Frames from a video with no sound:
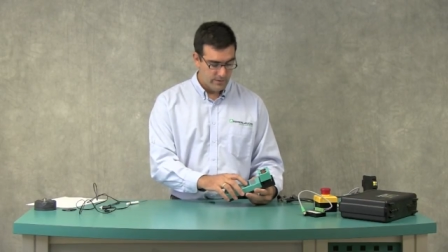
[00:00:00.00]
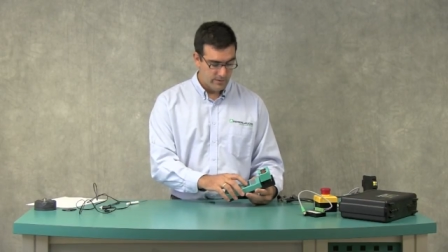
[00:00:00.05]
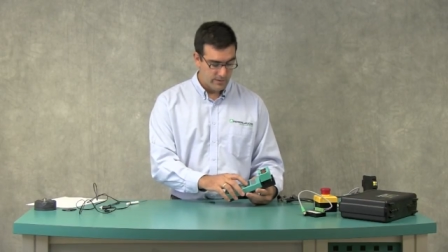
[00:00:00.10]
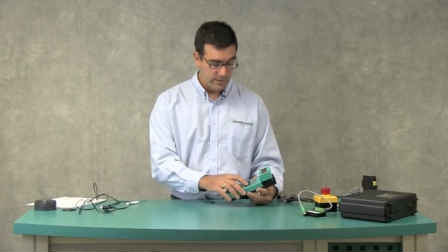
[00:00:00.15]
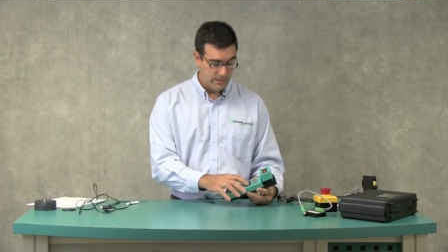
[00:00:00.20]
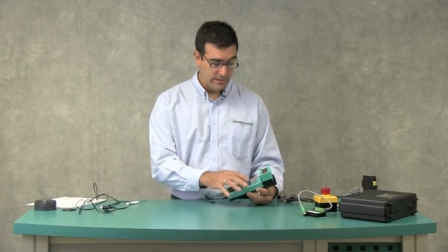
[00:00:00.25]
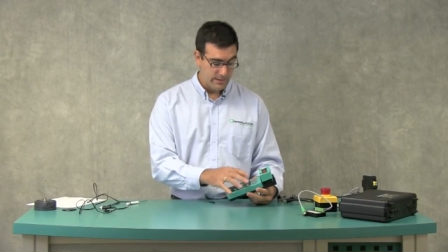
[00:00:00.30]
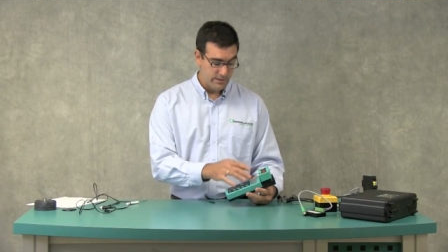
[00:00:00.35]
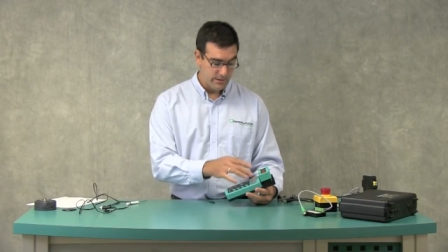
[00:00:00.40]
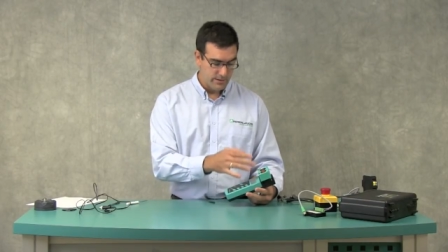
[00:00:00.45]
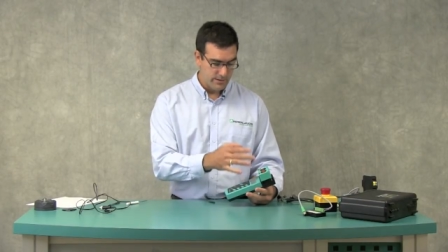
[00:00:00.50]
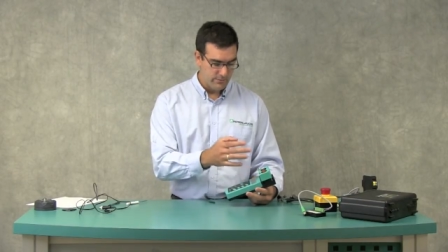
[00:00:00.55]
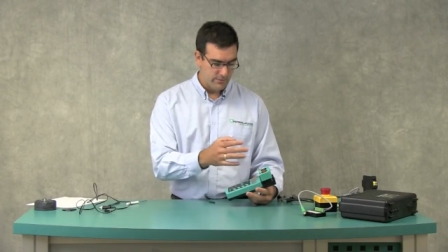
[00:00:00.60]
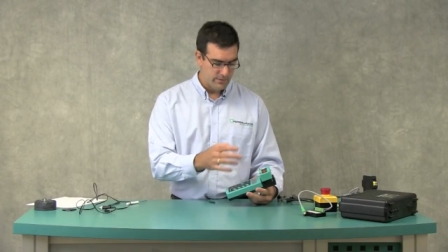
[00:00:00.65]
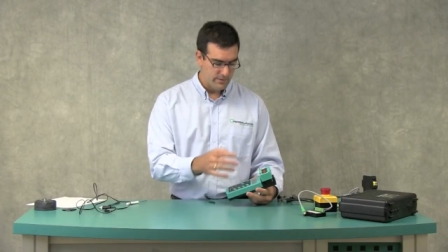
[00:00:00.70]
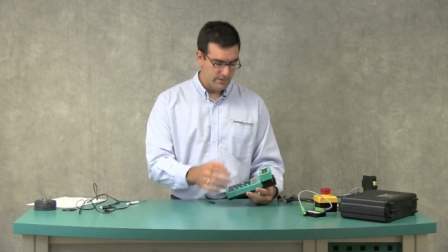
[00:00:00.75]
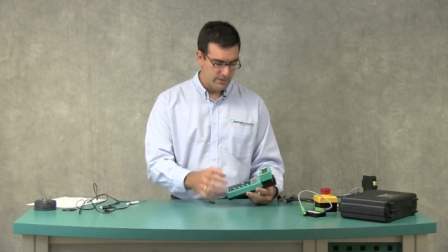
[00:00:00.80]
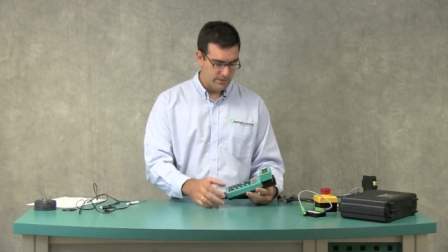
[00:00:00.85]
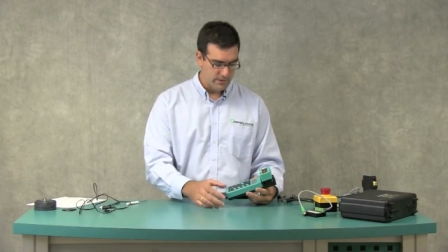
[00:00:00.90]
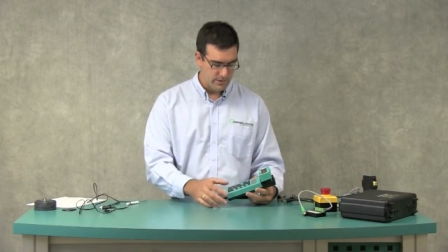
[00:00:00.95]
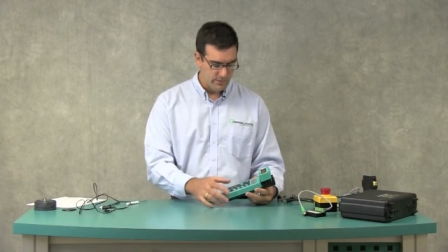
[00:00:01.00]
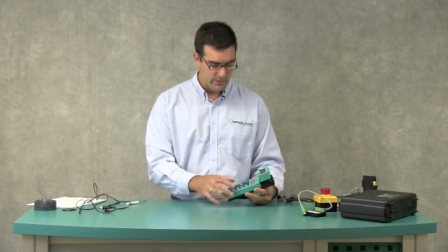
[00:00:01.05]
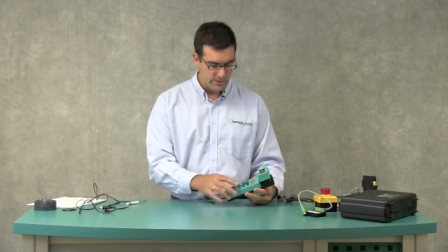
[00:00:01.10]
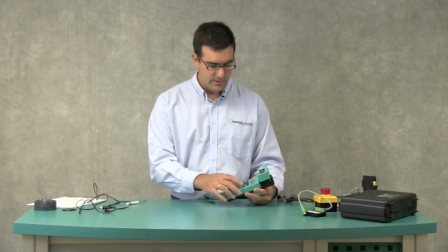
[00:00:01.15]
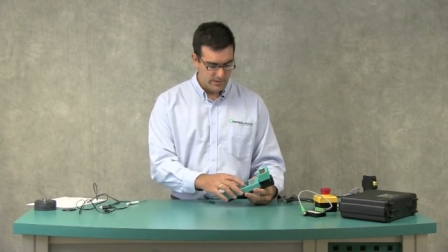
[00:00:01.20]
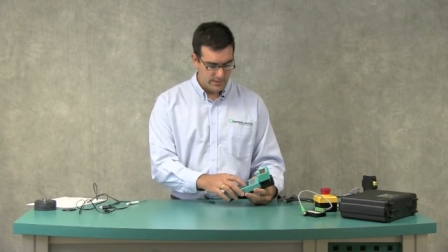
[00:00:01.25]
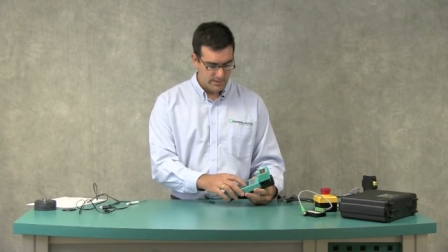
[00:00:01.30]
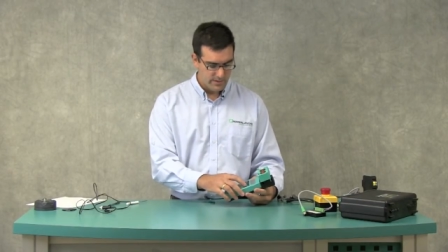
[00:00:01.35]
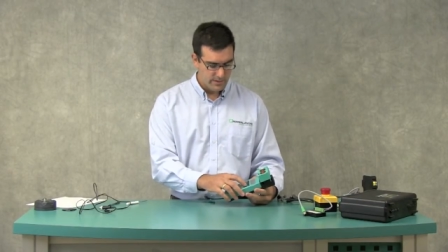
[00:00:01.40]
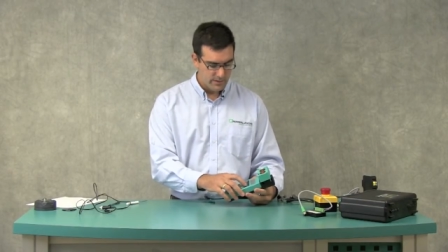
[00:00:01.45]
because I just
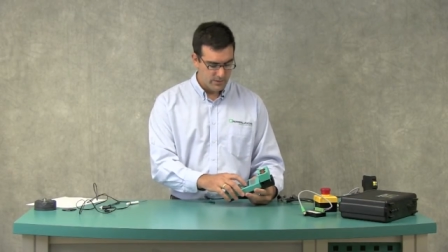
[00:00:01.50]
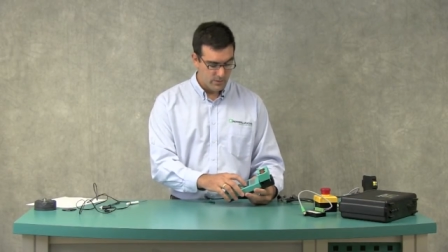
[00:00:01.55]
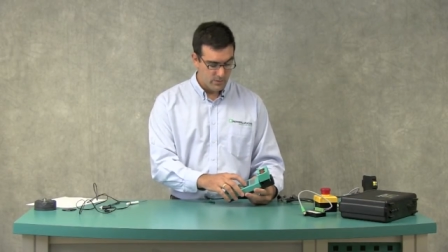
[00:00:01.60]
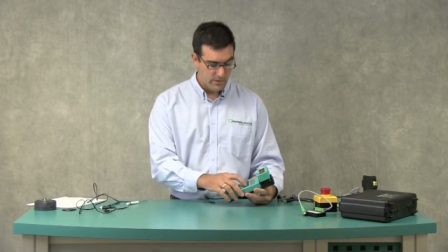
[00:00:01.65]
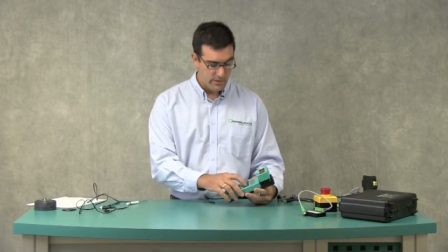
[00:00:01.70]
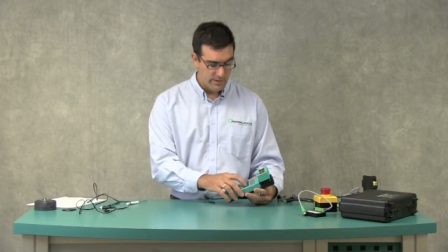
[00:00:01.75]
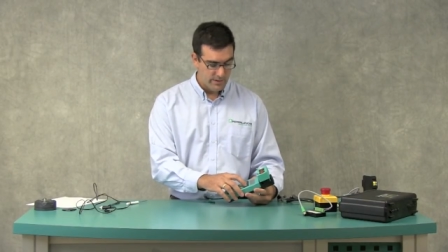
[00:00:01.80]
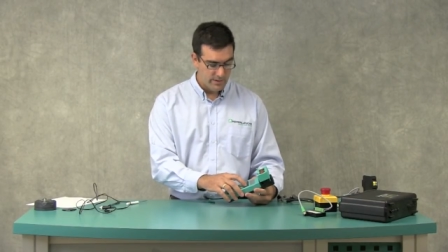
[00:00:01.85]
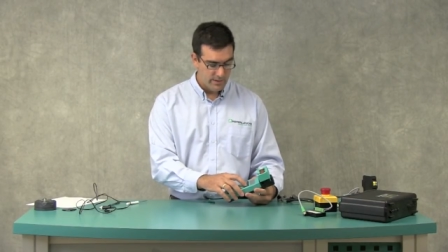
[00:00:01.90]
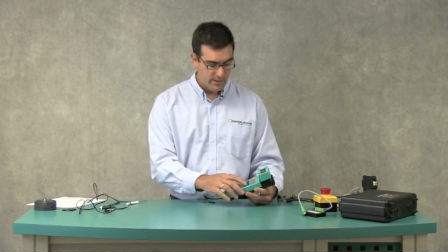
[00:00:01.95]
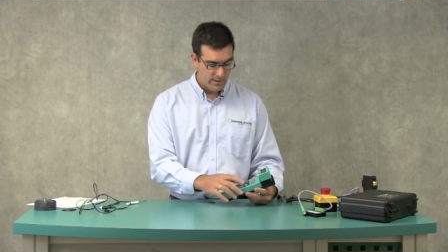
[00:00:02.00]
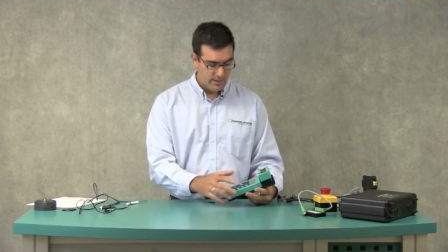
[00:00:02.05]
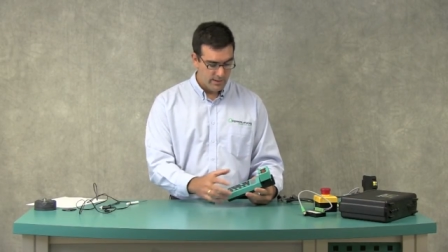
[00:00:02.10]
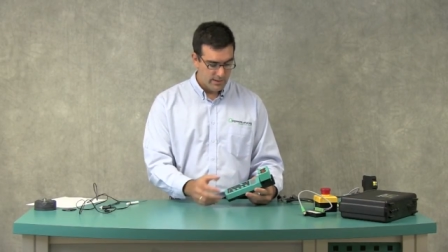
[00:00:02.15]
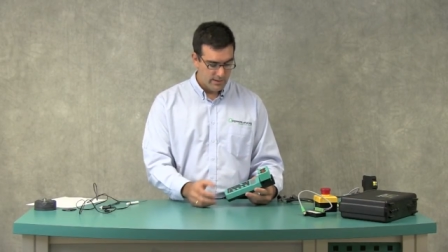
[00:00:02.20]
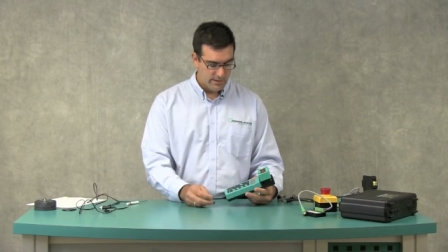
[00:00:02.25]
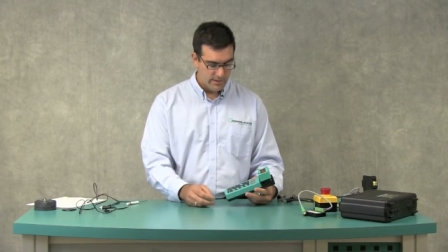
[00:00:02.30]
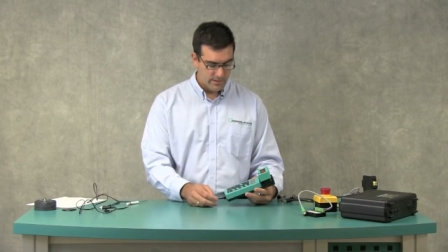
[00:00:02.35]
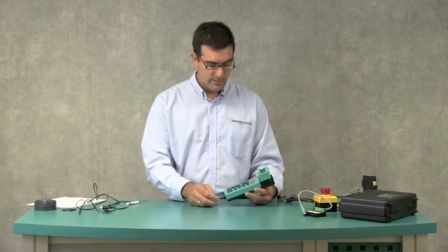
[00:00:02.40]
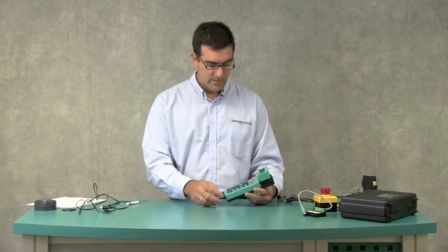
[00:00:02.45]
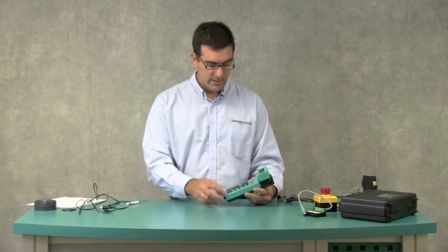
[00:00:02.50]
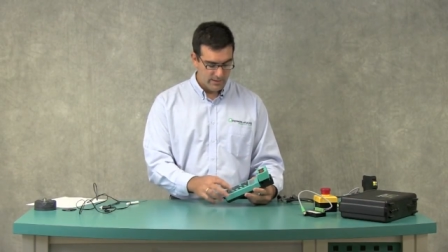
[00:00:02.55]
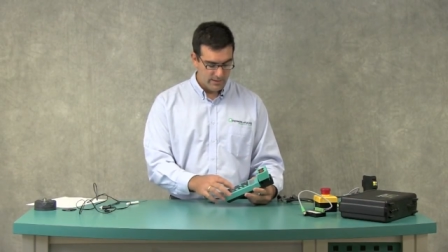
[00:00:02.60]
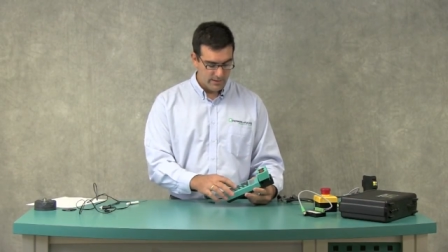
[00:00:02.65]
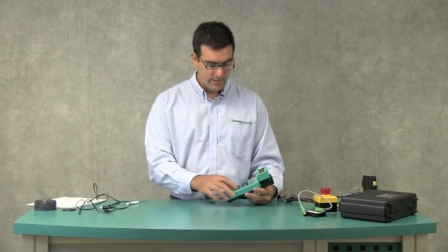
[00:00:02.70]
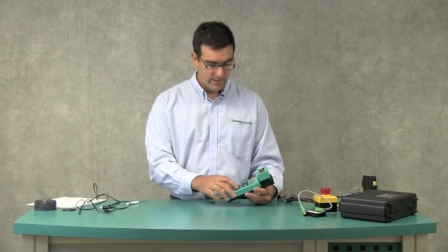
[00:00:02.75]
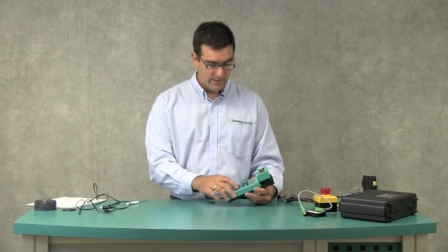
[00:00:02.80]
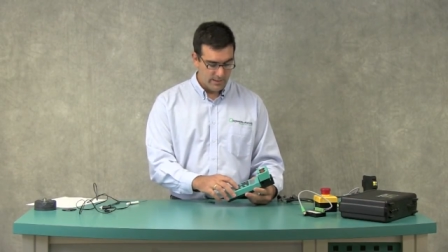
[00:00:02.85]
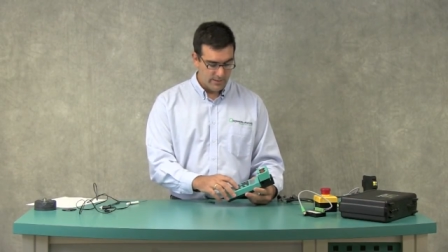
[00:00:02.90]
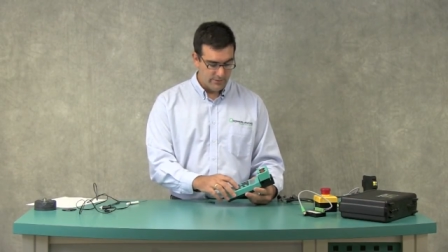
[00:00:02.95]
reset this one. Let's make
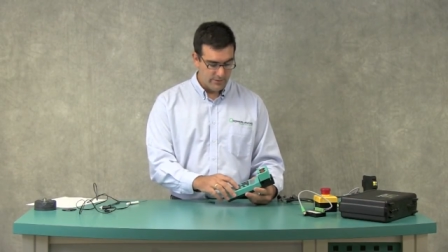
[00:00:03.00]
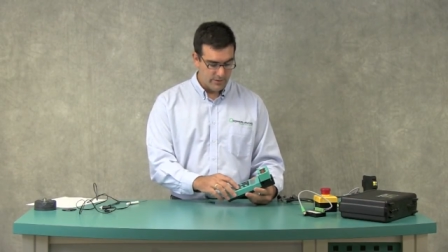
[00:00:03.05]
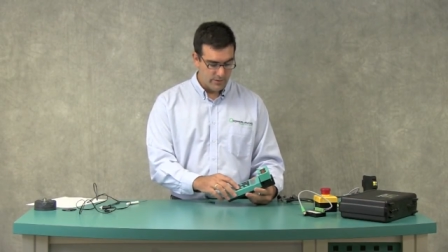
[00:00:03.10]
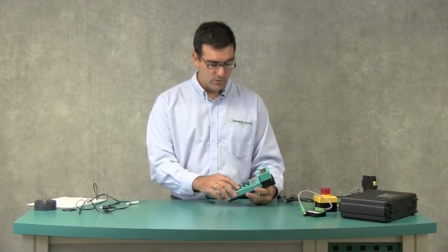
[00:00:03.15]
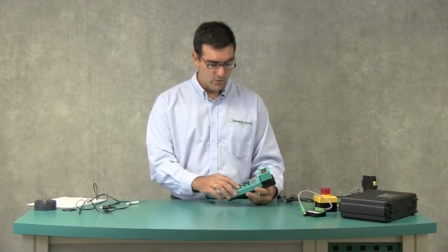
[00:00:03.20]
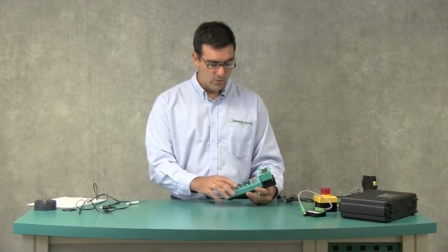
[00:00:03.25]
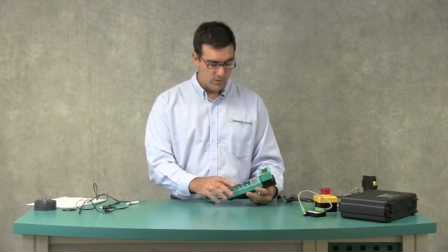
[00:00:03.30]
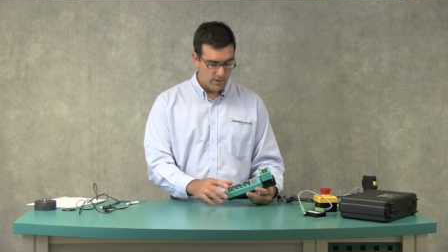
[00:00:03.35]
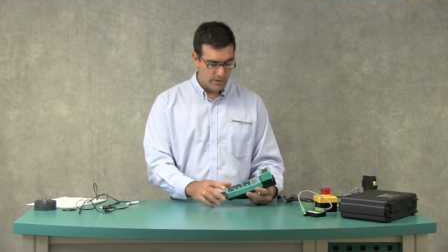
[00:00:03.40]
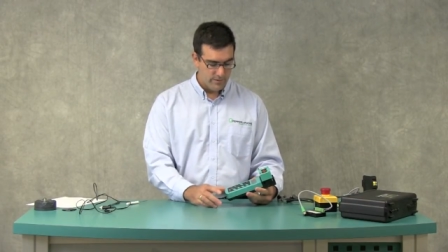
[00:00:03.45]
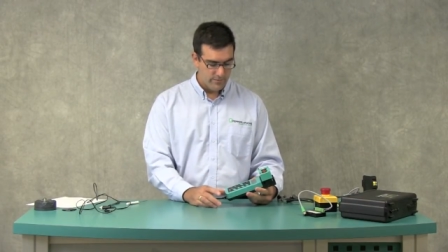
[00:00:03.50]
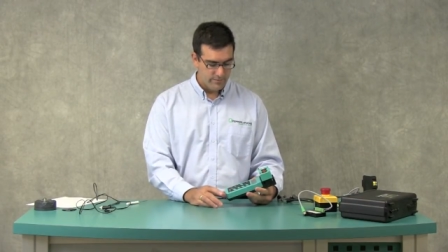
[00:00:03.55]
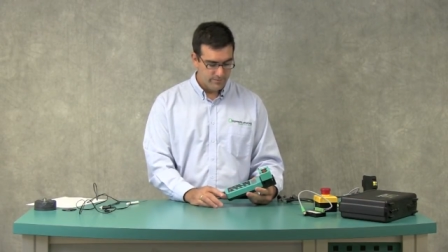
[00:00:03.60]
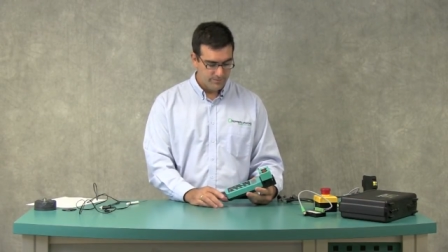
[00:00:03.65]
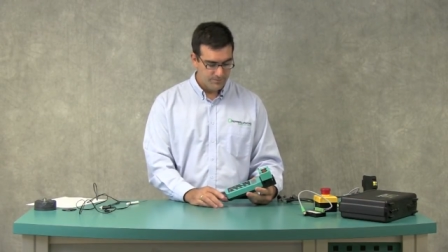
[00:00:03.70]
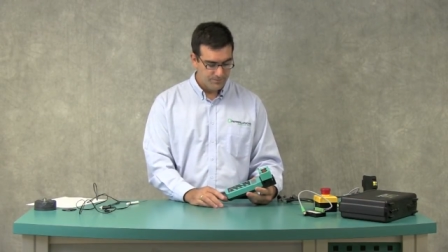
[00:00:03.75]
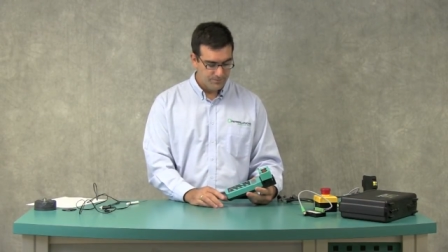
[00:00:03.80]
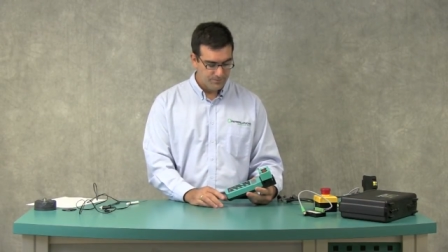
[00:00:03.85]
this address 1,